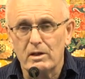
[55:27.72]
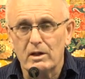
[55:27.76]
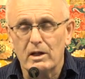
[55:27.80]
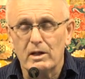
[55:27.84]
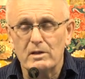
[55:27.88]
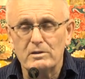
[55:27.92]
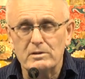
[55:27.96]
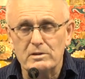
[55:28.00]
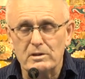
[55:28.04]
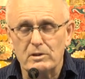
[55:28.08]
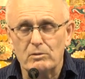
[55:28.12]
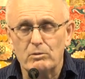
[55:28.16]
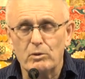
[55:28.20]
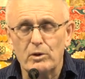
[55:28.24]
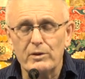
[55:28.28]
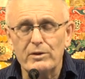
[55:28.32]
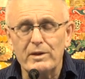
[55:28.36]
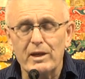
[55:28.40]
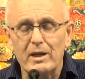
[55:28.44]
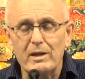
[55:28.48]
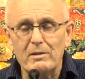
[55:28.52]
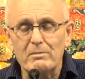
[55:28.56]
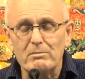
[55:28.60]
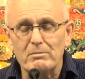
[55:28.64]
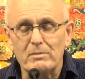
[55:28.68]
And so what
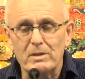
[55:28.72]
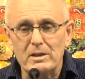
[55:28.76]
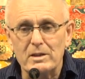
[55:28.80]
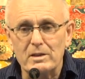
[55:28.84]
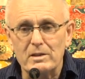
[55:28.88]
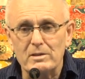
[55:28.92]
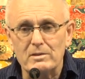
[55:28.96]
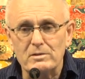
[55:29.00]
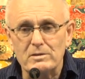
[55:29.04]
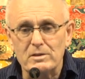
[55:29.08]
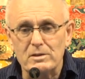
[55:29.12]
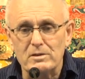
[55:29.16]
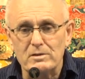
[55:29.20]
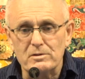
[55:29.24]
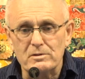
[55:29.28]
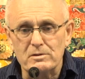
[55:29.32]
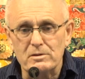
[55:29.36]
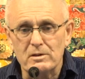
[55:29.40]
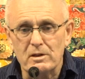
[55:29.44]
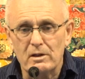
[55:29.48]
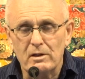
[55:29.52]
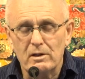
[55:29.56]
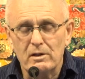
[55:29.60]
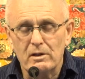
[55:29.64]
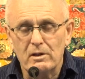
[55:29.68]
that means is
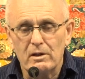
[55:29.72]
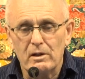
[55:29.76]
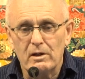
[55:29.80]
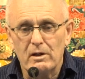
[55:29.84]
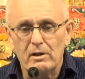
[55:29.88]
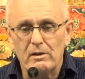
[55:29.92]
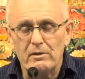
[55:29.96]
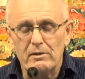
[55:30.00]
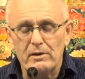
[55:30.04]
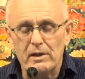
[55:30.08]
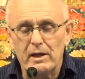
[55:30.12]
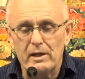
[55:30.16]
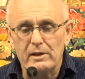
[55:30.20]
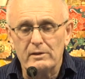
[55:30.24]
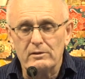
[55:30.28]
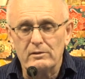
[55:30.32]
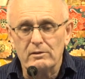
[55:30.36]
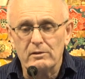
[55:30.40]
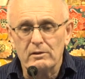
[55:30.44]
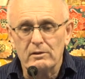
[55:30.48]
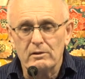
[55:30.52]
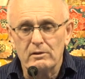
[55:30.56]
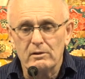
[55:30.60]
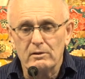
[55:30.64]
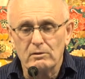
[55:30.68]
that
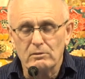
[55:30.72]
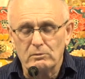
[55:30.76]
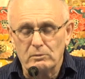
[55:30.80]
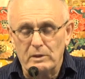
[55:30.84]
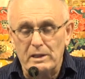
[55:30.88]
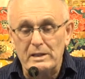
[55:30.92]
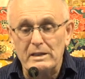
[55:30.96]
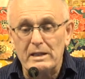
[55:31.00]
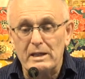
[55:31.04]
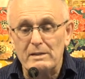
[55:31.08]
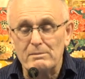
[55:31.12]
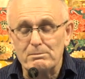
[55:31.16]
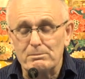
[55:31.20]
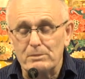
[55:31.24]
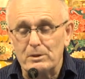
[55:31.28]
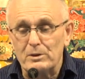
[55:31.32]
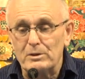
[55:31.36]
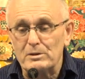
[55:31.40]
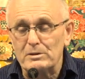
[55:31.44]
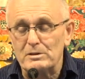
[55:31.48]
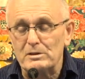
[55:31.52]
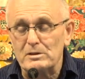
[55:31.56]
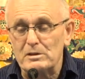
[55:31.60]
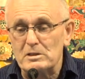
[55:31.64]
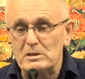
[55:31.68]
when that
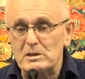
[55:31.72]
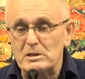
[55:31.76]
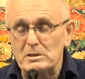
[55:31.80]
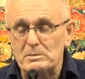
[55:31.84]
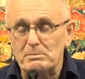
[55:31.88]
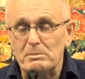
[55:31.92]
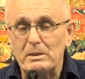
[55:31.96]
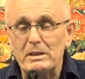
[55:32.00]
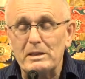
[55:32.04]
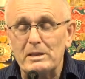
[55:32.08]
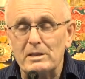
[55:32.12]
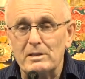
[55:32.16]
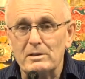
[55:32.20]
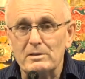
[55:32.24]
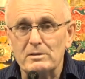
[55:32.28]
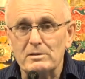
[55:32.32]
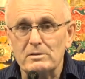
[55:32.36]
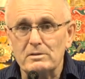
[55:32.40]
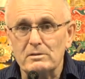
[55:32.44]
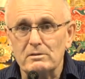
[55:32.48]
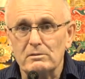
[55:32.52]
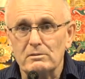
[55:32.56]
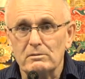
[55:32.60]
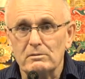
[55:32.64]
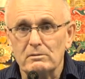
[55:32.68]
person
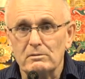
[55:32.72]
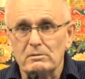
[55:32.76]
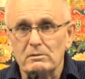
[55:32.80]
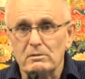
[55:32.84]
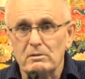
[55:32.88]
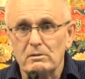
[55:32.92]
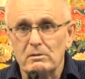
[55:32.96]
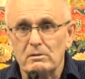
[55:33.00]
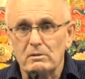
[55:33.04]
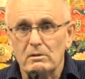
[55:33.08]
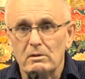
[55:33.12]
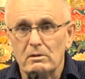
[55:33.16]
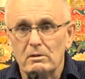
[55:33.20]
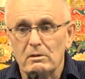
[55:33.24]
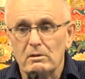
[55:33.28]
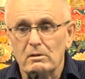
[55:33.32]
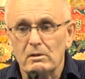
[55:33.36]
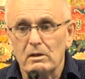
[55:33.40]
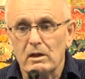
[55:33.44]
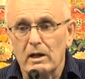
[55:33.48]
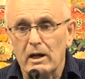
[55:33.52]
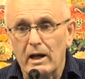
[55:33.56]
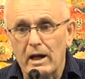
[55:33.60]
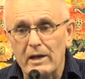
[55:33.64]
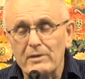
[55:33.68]
speaks,
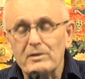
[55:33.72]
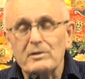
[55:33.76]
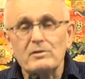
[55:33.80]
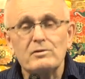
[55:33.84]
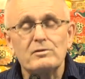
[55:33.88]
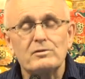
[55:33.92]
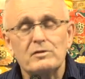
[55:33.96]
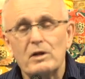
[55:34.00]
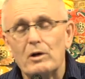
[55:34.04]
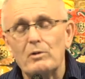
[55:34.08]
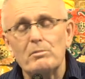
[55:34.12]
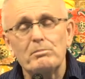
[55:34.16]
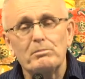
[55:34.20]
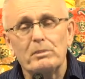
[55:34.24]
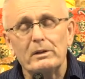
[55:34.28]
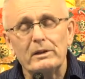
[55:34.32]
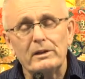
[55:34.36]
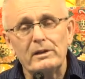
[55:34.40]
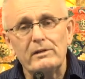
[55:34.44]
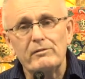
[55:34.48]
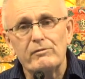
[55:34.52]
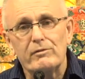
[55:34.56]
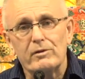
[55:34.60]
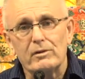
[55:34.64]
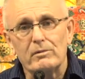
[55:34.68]
others don't
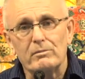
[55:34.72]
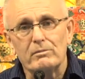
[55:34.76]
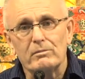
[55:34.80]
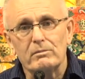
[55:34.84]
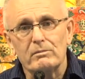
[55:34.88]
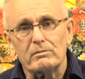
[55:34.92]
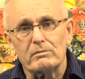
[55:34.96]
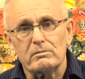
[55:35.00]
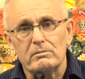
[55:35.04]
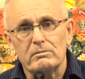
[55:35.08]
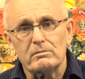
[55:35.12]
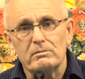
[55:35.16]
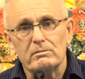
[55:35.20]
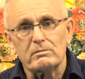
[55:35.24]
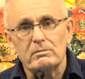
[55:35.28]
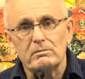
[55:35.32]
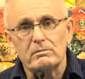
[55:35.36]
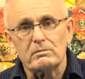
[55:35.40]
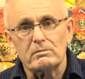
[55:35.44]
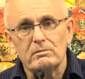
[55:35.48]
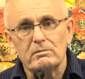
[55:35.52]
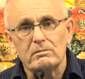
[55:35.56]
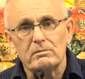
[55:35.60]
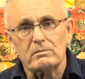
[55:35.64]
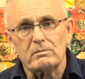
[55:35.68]
believe them.
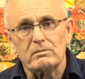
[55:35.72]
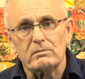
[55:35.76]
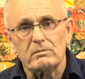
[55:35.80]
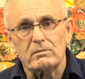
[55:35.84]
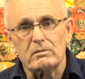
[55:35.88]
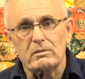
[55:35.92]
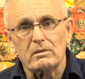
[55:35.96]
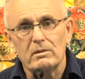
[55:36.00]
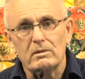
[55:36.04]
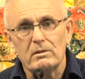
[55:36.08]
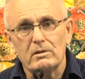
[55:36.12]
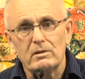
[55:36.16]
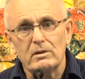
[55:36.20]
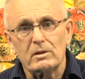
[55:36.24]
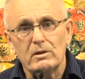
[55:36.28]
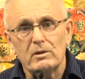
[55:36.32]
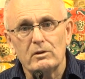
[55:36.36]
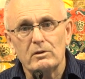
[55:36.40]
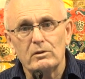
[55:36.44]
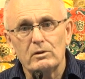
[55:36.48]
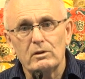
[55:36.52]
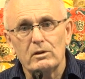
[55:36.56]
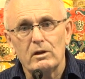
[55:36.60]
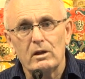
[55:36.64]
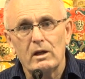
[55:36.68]
You
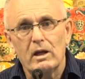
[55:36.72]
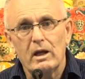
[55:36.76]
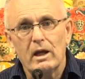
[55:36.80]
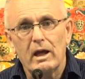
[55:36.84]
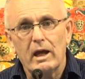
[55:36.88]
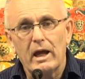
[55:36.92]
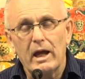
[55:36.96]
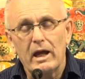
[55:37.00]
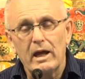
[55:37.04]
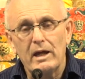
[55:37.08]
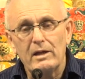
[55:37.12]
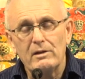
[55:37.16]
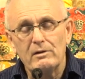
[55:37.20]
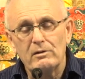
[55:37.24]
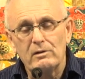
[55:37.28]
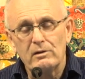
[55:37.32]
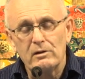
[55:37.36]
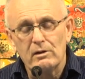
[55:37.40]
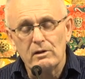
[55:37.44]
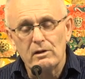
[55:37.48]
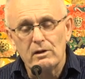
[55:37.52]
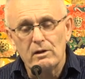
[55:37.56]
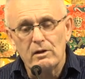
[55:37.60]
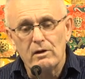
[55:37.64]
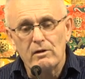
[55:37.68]
know,
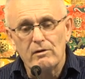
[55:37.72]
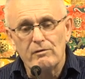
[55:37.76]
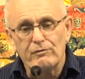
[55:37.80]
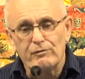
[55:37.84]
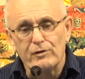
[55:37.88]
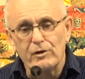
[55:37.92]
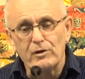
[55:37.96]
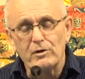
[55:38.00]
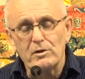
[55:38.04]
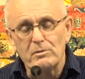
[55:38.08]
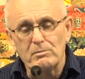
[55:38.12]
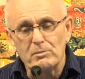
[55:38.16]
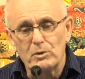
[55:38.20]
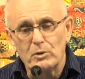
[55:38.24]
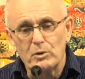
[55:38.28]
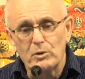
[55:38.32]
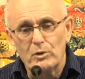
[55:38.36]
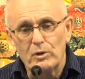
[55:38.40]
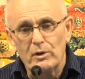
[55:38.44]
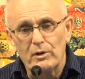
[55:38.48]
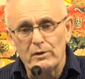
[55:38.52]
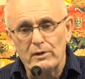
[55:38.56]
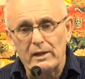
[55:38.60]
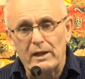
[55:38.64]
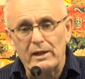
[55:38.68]
and
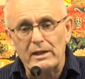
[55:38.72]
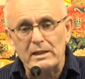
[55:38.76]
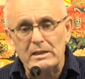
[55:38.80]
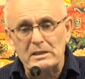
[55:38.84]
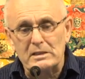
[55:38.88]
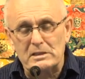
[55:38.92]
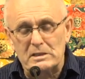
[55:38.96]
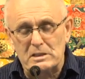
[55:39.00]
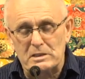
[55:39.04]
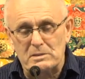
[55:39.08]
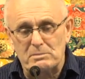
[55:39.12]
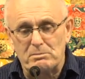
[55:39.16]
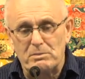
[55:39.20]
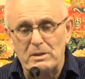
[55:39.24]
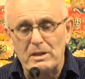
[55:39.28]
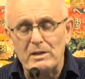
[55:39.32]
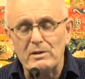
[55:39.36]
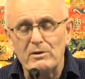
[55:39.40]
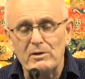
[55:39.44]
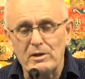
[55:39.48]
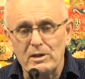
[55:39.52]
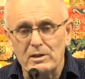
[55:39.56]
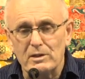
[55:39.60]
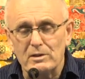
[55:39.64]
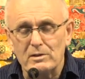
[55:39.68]
furthermore, they
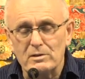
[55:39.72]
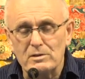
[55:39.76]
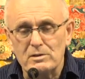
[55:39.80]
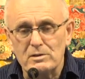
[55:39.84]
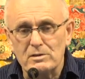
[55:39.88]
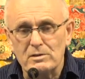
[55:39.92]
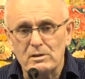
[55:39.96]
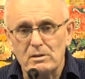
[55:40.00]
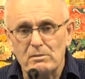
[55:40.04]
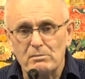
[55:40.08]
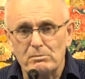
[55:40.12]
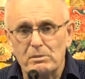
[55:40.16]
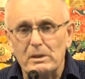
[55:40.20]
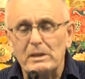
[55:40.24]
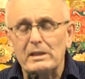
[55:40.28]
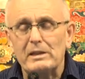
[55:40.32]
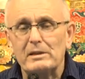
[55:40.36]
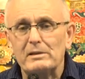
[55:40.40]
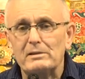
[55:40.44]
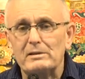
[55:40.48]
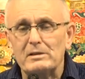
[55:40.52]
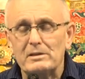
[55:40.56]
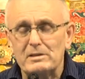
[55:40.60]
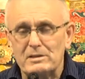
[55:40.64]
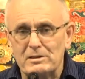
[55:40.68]
experience
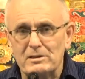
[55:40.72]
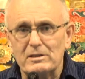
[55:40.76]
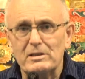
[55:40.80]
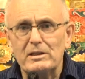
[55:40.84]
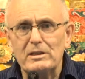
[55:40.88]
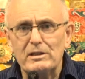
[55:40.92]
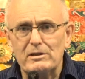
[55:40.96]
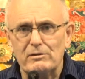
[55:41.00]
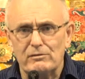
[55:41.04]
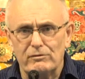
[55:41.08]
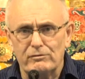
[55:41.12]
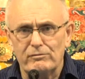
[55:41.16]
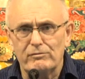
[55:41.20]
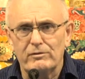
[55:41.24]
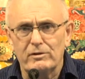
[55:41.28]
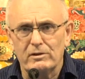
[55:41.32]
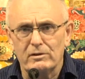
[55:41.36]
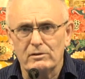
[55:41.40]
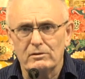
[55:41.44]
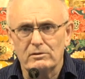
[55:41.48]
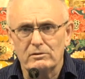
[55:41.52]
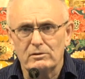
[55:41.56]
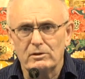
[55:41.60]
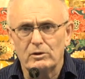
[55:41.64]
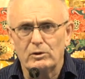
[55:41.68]
being deceived
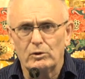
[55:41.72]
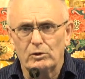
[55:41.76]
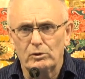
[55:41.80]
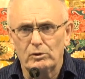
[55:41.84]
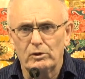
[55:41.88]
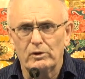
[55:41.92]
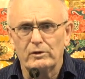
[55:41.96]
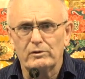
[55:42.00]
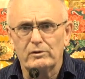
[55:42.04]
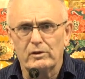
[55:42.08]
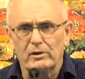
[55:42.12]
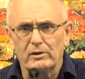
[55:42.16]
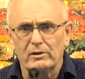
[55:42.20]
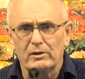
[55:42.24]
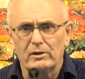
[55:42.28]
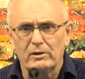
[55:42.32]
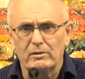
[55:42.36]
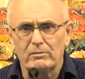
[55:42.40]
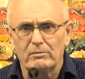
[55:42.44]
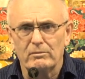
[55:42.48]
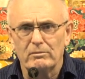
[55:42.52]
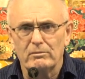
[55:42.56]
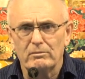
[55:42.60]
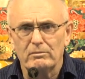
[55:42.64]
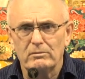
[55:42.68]
all the
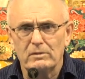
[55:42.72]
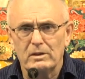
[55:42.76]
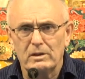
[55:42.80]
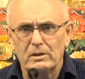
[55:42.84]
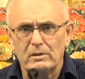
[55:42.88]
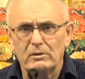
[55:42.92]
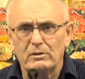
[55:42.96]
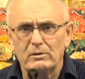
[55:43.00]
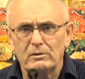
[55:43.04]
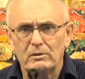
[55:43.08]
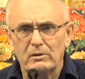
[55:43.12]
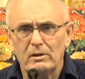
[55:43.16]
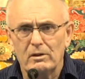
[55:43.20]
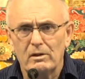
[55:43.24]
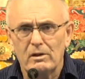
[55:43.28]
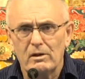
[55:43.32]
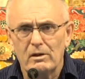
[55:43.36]
time. You know,